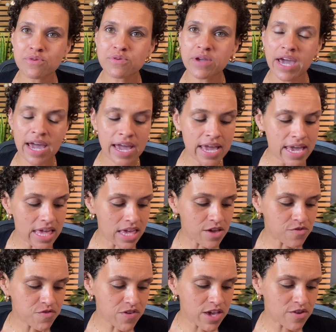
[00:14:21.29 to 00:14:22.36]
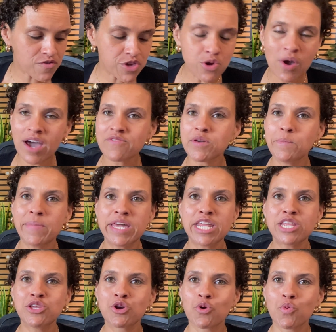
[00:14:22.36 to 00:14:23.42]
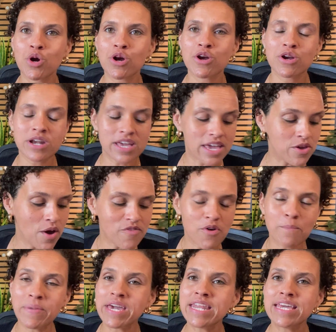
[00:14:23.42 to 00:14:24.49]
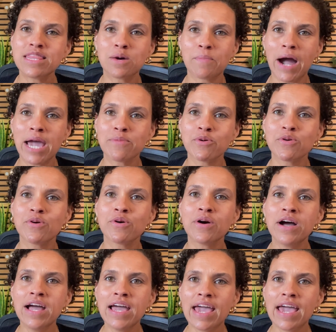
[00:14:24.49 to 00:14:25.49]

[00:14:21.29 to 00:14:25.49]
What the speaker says: Okay, if you haven't been in your word, if you haven't been in the Bible,